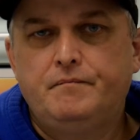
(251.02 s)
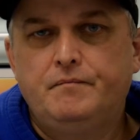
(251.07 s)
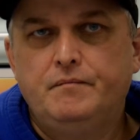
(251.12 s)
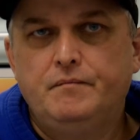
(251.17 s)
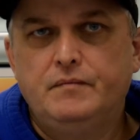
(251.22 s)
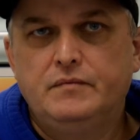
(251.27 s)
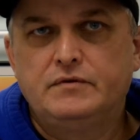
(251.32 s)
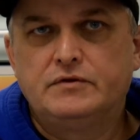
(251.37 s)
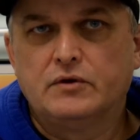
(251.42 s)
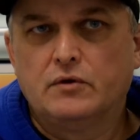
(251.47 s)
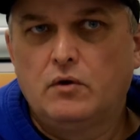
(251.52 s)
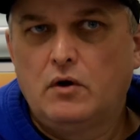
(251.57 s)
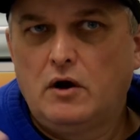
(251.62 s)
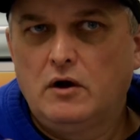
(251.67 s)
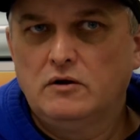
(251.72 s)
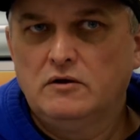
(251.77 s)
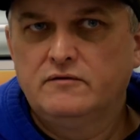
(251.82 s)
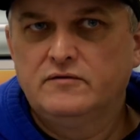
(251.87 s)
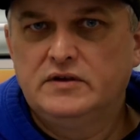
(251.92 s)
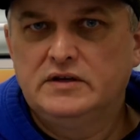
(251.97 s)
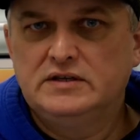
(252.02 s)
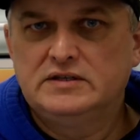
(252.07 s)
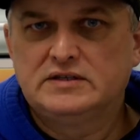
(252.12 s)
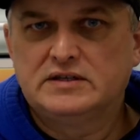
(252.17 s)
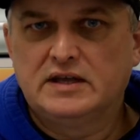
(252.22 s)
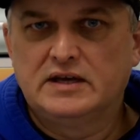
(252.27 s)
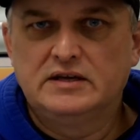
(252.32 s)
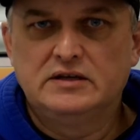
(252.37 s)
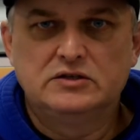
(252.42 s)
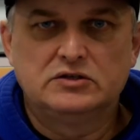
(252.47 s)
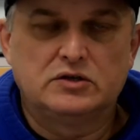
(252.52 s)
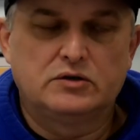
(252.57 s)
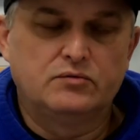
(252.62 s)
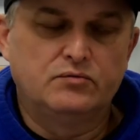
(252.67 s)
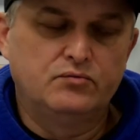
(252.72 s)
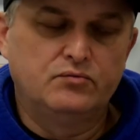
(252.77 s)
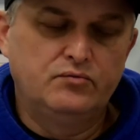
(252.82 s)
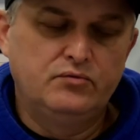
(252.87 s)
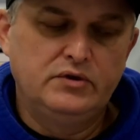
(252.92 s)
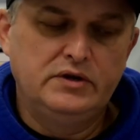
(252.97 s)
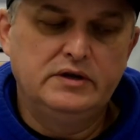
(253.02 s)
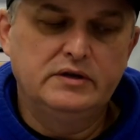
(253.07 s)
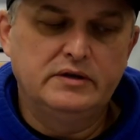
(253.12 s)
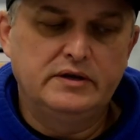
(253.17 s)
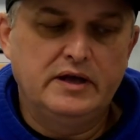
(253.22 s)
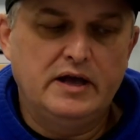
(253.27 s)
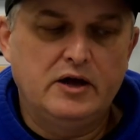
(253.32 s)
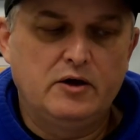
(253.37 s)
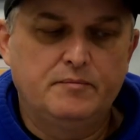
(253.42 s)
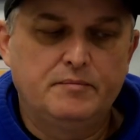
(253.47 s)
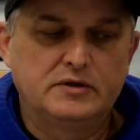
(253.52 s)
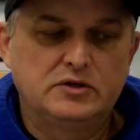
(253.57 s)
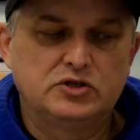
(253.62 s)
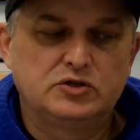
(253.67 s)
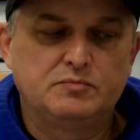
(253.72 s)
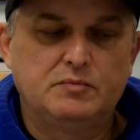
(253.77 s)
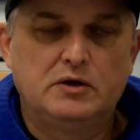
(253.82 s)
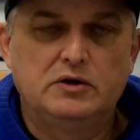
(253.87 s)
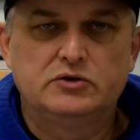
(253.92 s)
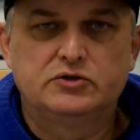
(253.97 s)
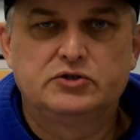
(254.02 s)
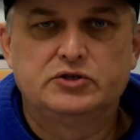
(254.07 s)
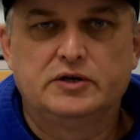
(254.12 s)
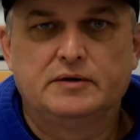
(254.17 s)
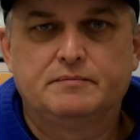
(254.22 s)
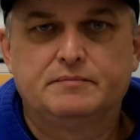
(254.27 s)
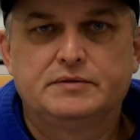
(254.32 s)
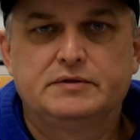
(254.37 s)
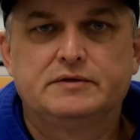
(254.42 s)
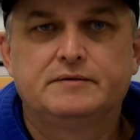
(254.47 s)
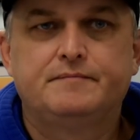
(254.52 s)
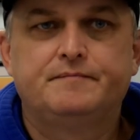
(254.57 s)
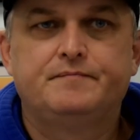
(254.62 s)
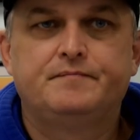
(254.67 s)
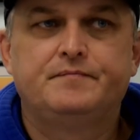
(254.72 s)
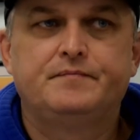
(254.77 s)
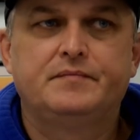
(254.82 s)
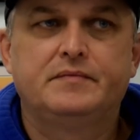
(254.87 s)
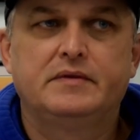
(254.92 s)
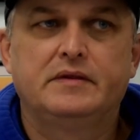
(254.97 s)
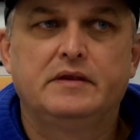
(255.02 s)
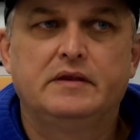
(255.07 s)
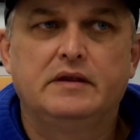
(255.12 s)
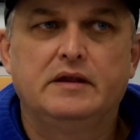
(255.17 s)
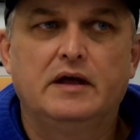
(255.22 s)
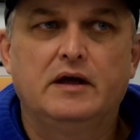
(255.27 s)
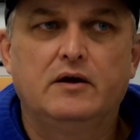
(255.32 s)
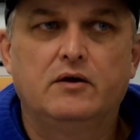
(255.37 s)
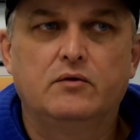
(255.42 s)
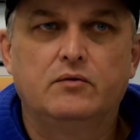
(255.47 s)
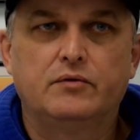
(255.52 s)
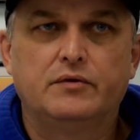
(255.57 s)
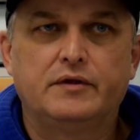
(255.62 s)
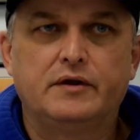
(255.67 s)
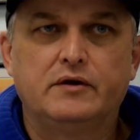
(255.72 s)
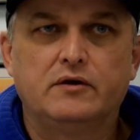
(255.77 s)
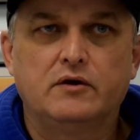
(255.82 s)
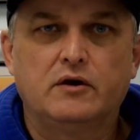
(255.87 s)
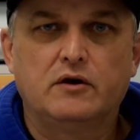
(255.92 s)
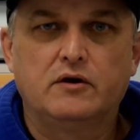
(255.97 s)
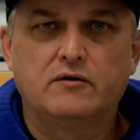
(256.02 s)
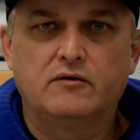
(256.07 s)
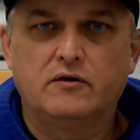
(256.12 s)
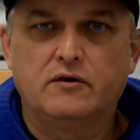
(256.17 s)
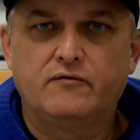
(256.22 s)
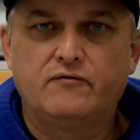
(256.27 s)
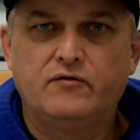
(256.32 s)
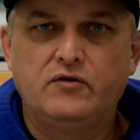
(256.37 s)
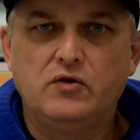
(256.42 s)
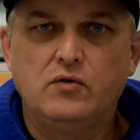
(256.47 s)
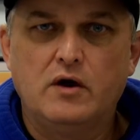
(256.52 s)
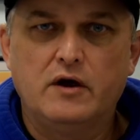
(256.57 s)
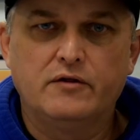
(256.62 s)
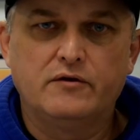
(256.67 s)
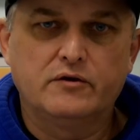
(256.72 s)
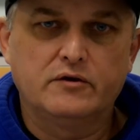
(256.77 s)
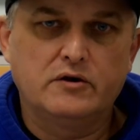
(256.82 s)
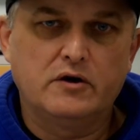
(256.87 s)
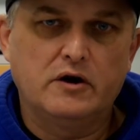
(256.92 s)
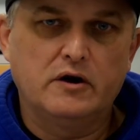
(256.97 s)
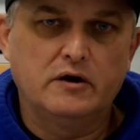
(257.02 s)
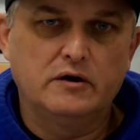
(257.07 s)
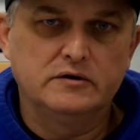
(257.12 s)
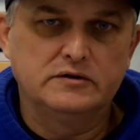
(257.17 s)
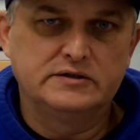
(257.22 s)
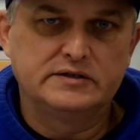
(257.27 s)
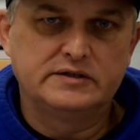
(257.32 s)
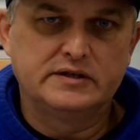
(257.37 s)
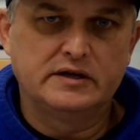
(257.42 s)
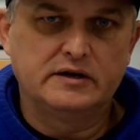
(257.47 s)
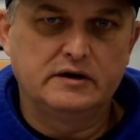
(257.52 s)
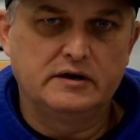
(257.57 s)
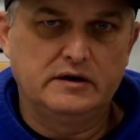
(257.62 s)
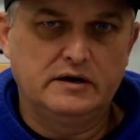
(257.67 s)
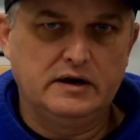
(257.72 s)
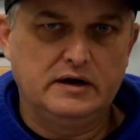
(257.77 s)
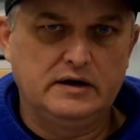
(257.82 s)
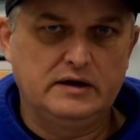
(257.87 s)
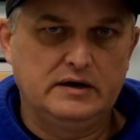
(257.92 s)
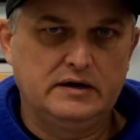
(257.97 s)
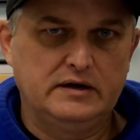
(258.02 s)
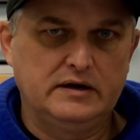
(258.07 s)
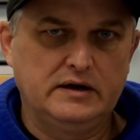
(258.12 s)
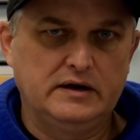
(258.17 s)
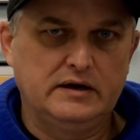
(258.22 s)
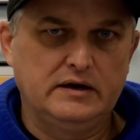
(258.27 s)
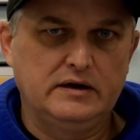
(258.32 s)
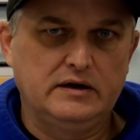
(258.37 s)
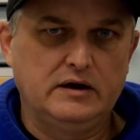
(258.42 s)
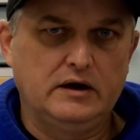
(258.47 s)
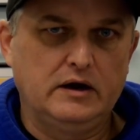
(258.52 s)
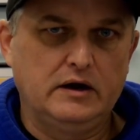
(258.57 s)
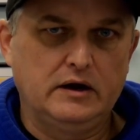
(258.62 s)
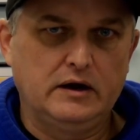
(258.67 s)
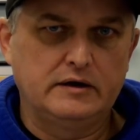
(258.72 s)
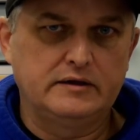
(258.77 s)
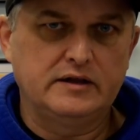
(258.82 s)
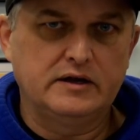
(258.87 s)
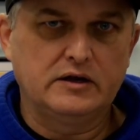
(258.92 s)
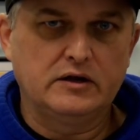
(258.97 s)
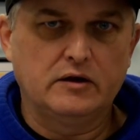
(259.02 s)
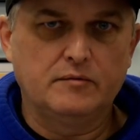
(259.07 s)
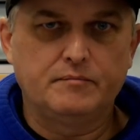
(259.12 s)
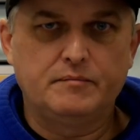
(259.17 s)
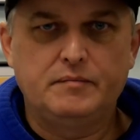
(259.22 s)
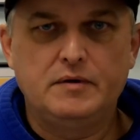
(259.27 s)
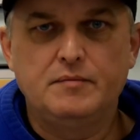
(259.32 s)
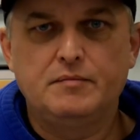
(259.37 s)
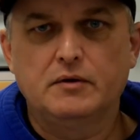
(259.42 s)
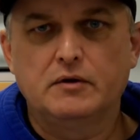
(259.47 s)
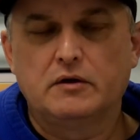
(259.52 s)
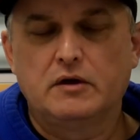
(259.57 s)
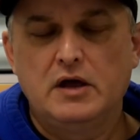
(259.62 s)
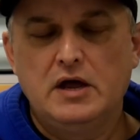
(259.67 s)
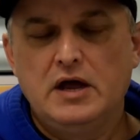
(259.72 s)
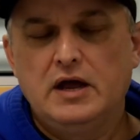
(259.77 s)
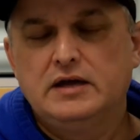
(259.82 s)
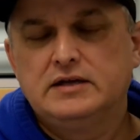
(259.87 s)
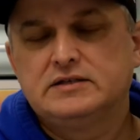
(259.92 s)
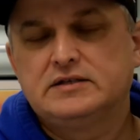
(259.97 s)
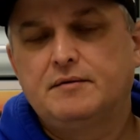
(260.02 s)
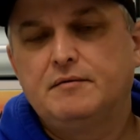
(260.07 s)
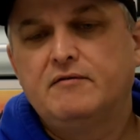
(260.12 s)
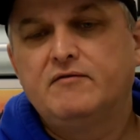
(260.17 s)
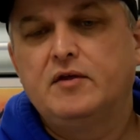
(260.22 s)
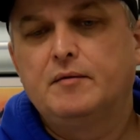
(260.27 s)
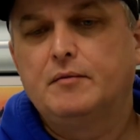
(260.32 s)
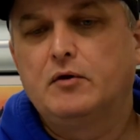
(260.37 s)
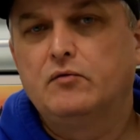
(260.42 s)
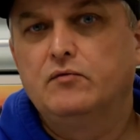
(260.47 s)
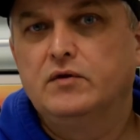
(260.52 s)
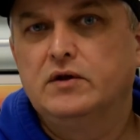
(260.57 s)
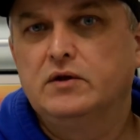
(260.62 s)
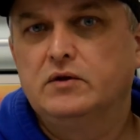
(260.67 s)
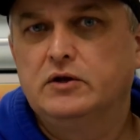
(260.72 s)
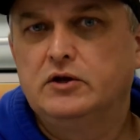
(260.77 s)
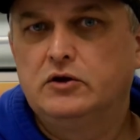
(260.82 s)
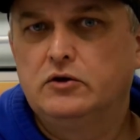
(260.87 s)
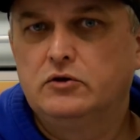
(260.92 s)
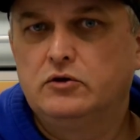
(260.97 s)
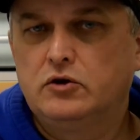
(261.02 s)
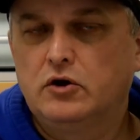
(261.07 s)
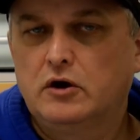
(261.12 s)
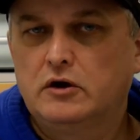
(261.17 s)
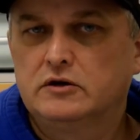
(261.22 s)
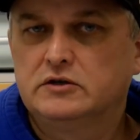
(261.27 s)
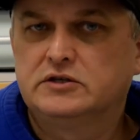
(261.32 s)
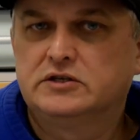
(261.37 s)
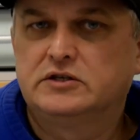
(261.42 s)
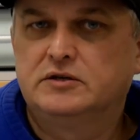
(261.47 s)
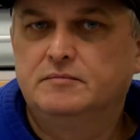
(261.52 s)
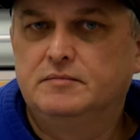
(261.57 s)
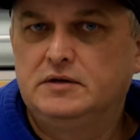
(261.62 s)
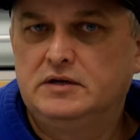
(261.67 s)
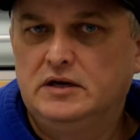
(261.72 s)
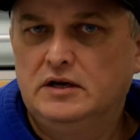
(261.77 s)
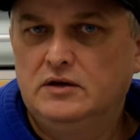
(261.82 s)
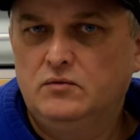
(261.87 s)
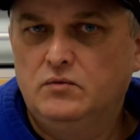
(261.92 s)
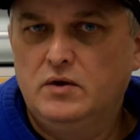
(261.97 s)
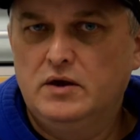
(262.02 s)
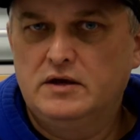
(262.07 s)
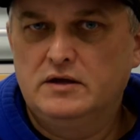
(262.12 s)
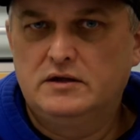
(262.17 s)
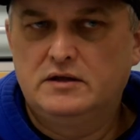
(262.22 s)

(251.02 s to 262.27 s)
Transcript: So all of these things are really helping small ships. Now, there are a few other cards that I think some of them are really good cards to begin with.